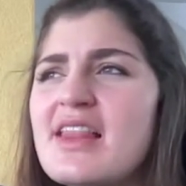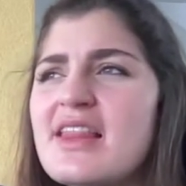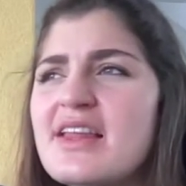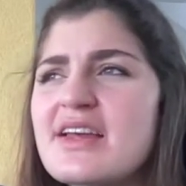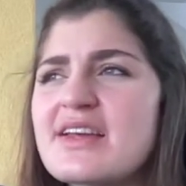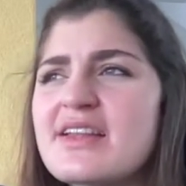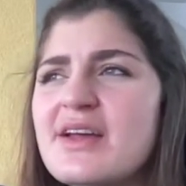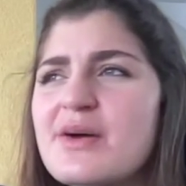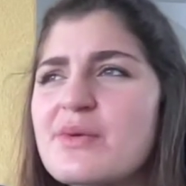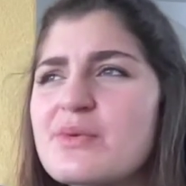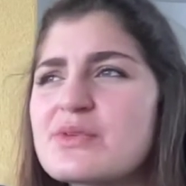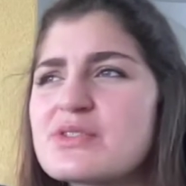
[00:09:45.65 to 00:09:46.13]
Like
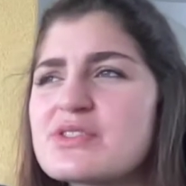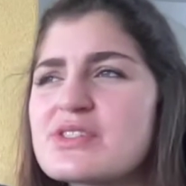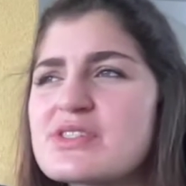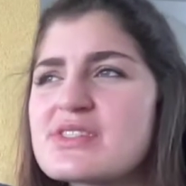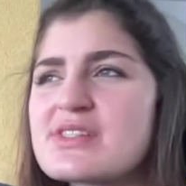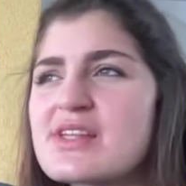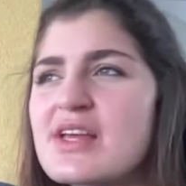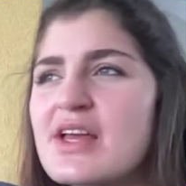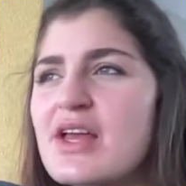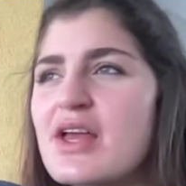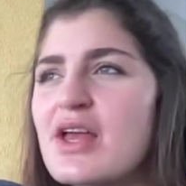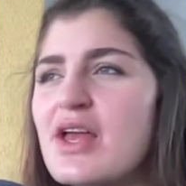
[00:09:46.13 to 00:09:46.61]
that would just
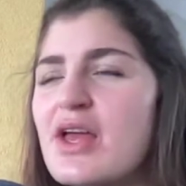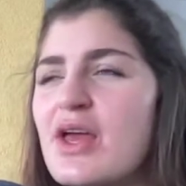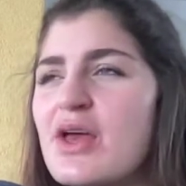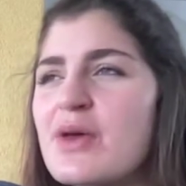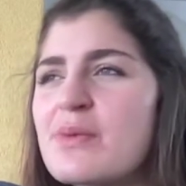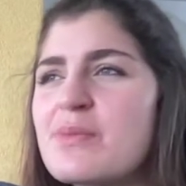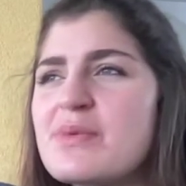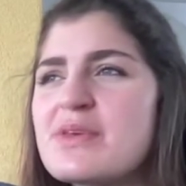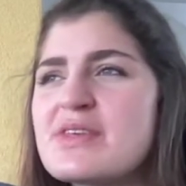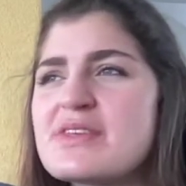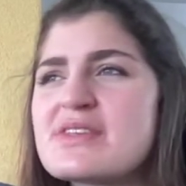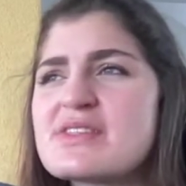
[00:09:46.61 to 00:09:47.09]

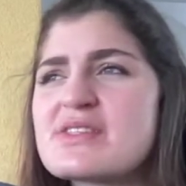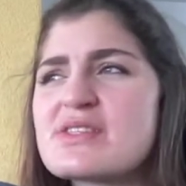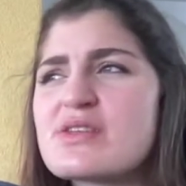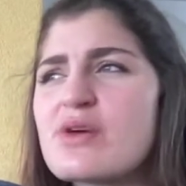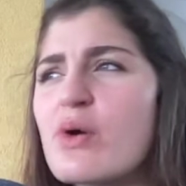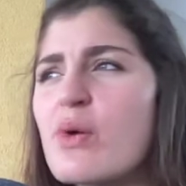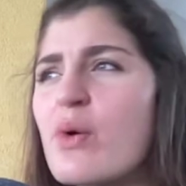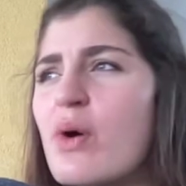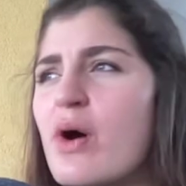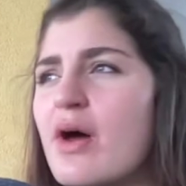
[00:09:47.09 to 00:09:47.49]
be so